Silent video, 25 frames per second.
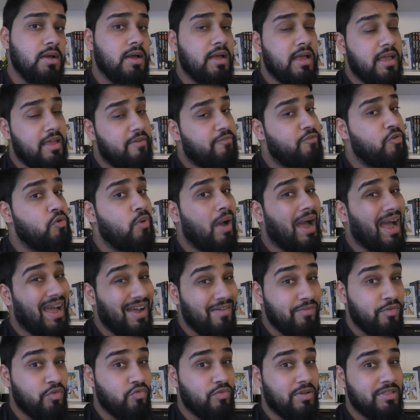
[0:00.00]
If you
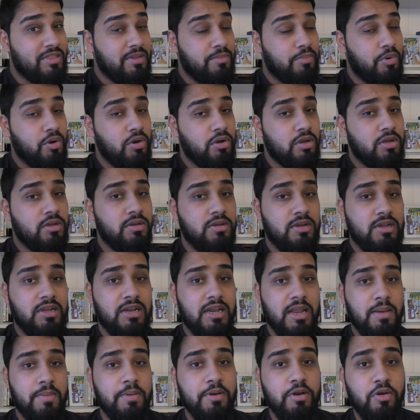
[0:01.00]
haven't read the book,
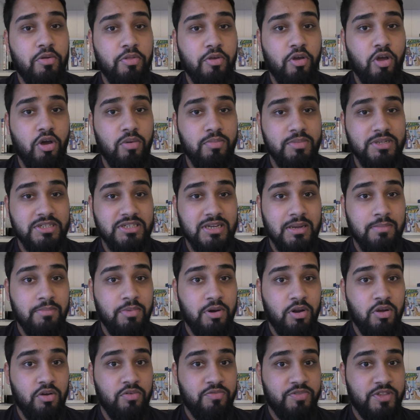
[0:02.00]
let me know in the comments down
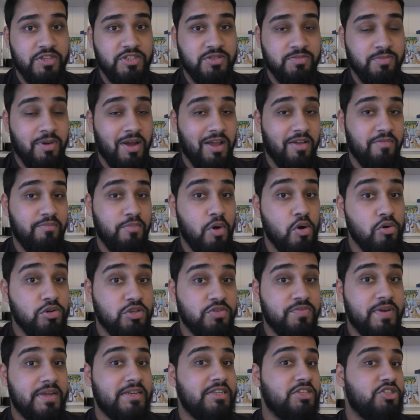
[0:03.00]
below if this might have
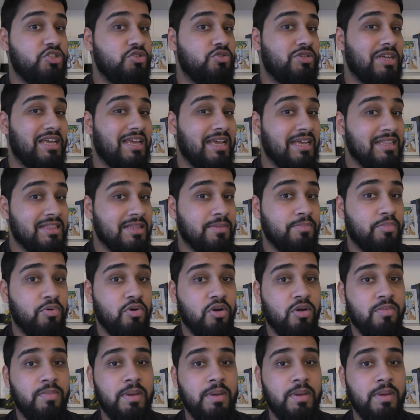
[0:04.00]
motivated you to get the book,